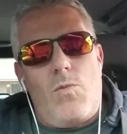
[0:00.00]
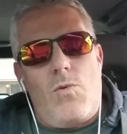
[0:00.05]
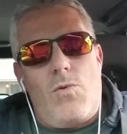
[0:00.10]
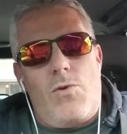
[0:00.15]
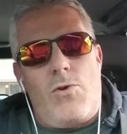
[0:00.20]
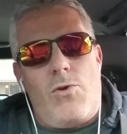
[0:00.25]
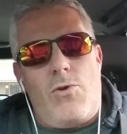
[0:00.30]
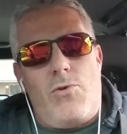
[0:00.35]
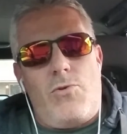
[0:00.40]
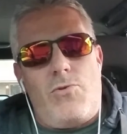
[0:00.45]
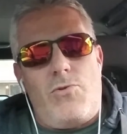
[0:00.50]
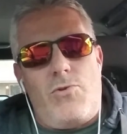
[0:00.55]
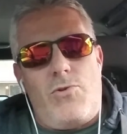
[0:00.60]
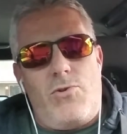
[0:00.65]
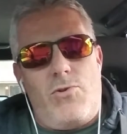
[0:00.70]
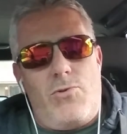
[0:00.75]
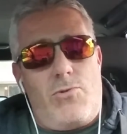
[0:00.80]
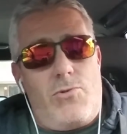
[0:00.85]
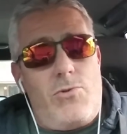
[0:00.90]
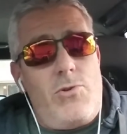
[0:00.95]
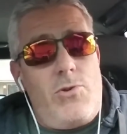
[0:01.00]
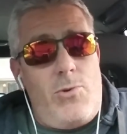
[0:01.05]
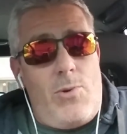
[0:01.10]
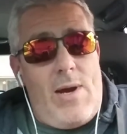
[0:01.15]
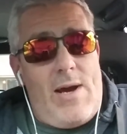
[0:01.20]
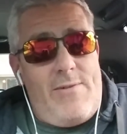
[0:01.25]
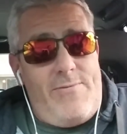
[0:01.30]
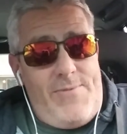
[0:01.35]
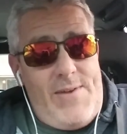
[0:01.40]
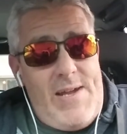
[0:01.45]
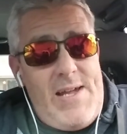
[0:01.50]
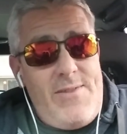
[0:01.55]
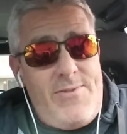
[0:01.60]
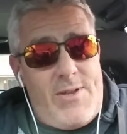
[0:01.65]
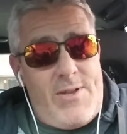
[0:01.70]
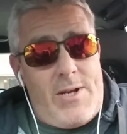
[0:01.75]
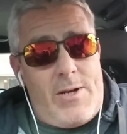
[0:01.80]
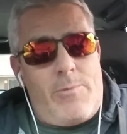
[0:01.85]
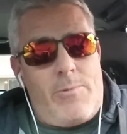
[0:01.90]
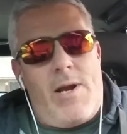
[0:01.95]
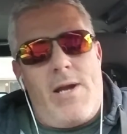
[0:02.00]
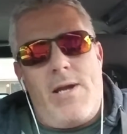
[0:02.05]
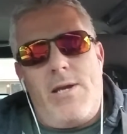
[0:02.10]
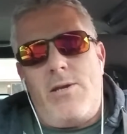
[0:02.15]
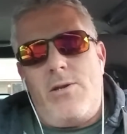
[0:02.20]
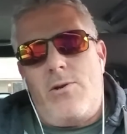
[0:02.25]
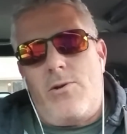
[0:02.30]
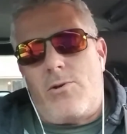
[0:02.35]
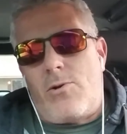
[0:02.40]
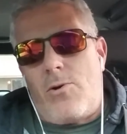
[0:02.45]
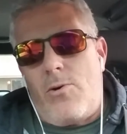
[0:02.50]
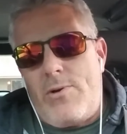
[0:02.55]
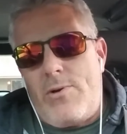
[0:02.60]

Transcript: You have faith in it, right? You